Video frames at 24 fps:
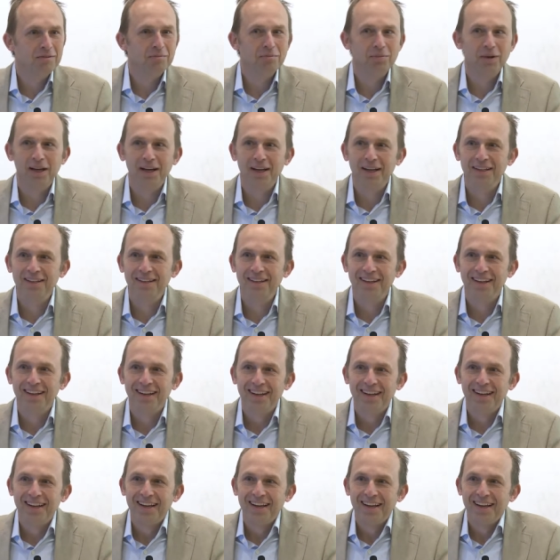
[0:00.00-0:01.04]
Band?
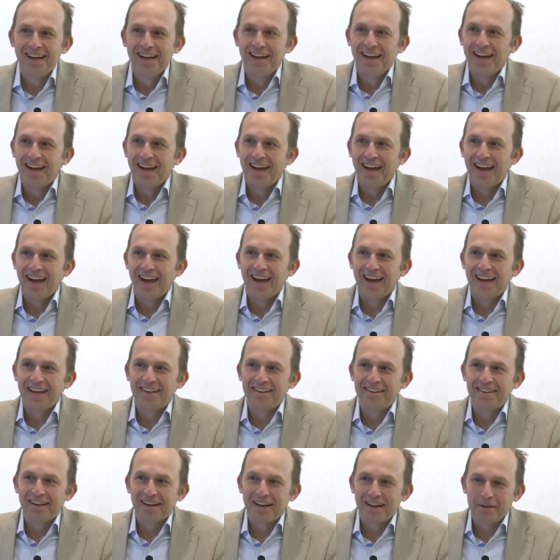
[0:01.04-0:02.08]

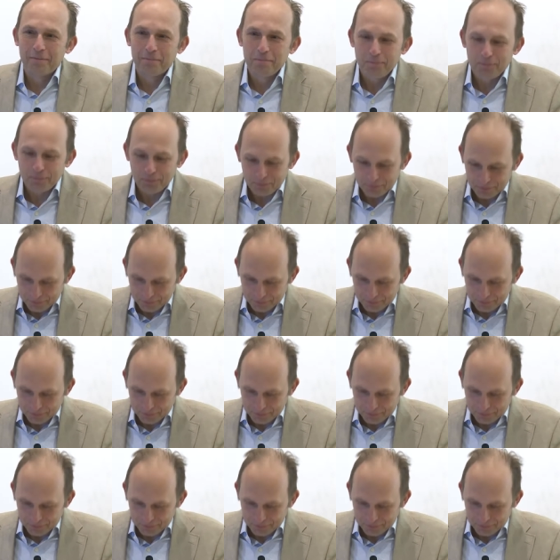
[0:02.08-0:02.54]
And um,